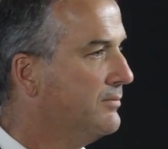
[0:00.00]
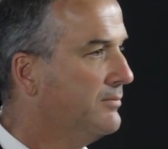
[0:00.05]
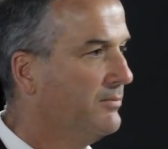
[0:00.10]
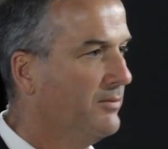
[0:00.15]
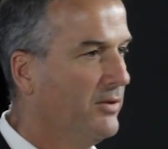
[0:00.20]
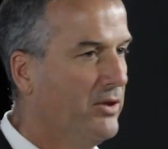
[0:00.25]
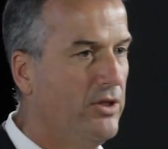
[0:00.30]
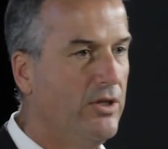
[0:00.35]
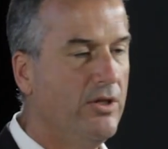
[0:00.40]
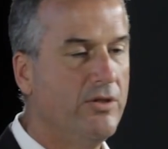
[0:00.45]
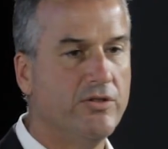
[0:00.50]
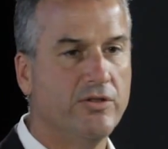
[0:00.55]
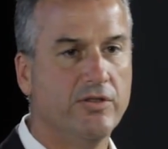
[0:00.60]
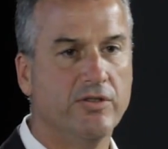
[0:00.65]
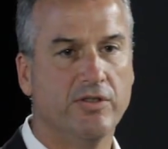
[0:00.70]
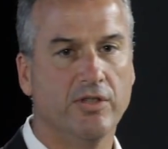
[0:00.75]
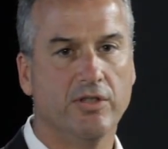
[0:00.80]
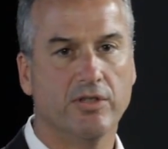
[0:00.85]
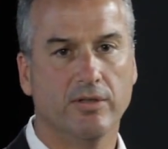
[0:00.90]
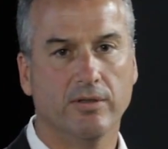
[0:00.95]
Huge
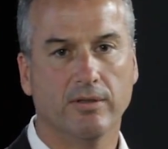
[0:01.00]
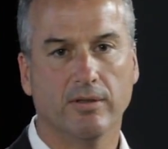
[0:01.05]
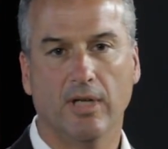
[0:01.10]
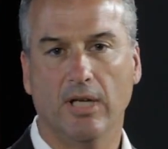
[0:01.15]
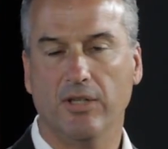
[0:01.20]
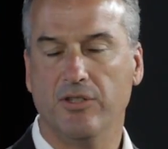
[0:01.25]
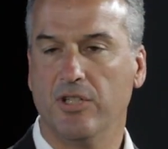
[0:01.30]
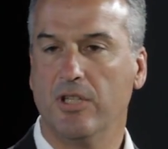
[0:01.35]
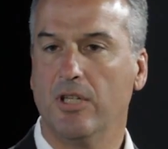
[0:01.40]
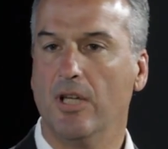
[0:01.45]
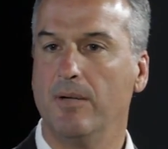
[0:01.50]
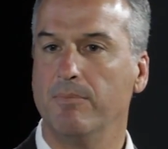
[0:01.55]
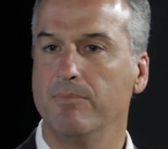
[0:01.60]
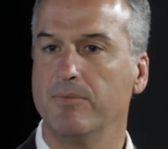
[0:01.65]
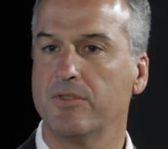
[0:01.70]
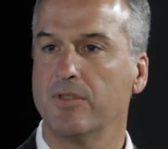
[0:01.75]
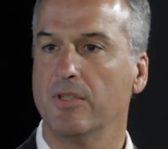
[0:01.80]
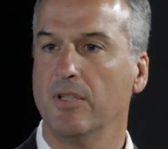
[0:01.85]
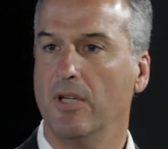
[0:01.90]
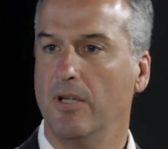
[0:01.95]
decision. And she
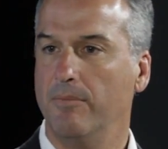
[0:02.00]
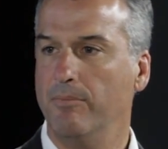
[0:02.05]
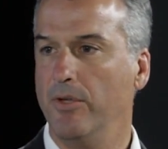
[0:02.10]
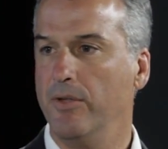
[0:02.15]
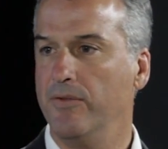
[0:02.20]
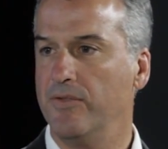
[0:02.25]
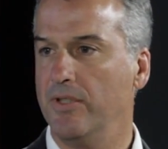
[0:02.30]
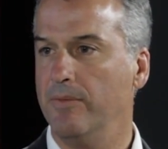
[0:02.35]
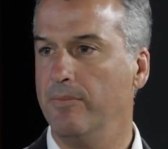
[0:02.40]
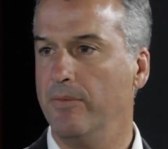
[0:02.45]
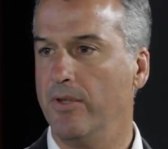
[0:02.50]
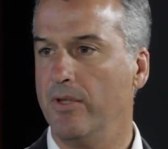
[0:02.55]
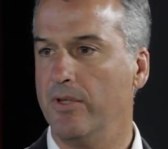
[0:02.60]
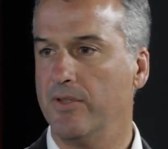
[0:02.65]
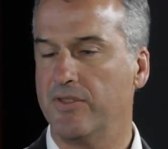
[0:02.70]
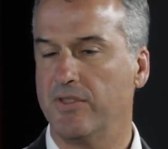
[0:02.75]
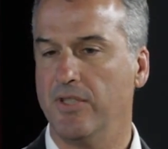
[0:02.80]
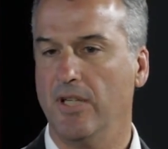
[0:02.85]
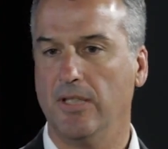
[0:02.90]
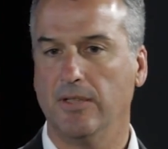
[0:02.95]
comes and moves in with her
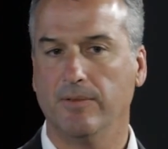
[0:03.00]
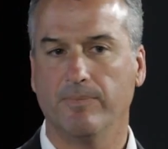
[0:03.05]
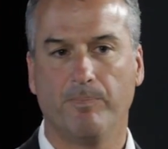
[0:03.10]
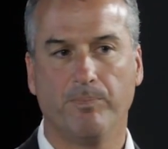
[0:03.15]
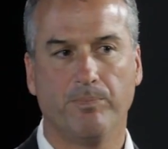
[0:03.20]
son.